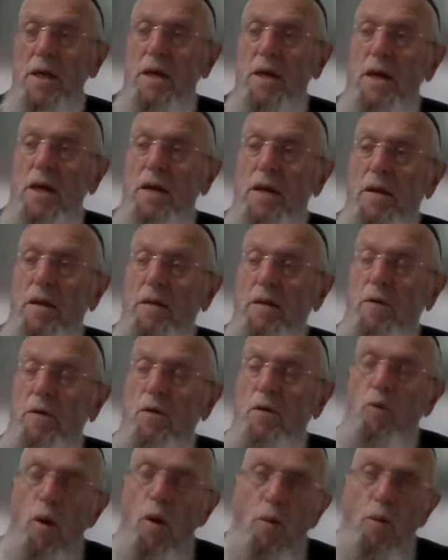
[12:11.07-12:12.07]
Uh,
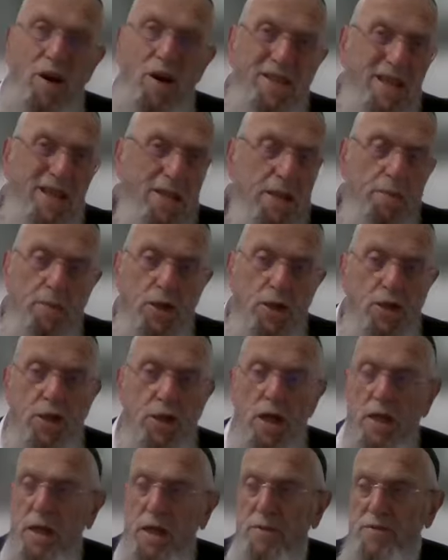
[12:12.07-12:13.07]
what, what does the
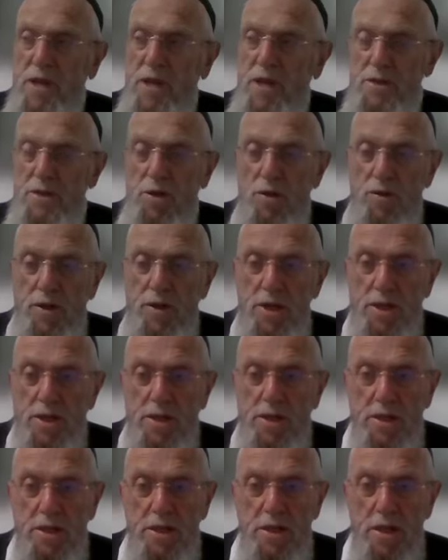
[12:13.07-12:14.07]
Mishnah gives us all
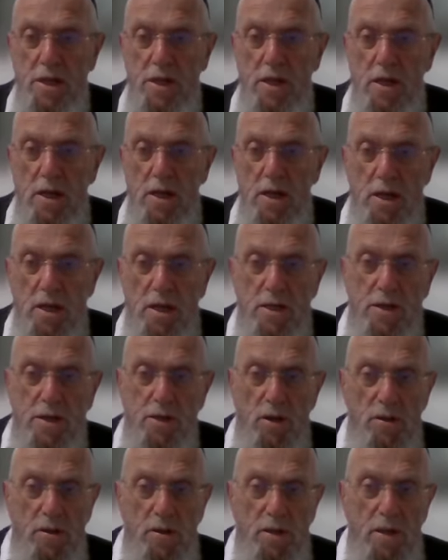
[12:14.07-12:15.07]
this? It's
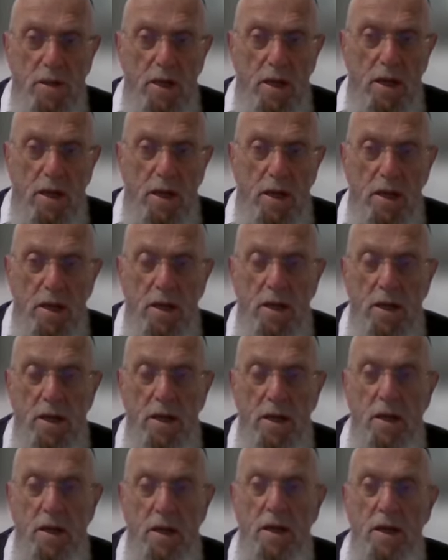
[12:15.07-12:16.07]
not a